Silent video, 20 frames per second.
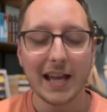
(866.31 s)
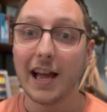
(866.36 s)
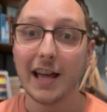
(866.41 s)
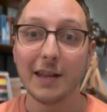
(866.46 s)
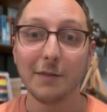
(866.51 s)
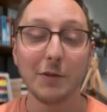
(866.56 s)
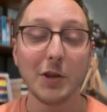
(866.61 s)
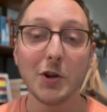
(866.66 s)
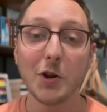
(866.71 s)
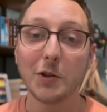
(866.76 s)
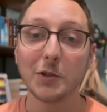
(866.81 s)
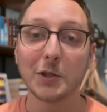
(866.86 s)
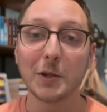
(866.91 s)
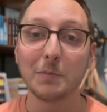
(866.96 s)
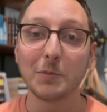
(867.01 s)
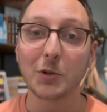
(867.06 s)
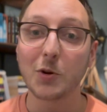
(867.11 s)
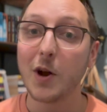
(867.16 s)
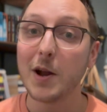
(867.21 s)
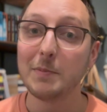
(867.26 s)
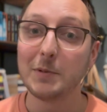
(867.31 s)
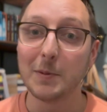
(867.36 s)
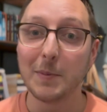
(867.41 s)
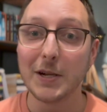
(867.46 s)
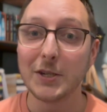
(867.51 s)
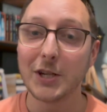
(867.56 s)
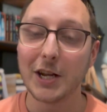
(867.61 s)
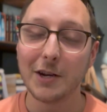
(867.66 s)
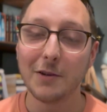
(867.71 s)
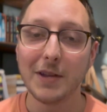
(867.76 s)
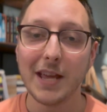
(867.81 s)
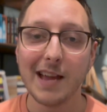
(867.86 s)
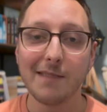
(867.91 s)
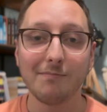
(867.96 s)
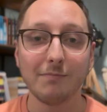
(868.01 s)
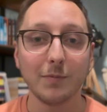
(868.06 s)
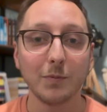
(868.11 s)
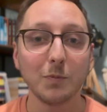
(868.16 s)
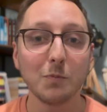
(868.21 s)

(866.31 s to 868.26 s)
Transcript: And if you're not subscribed to my channel yet,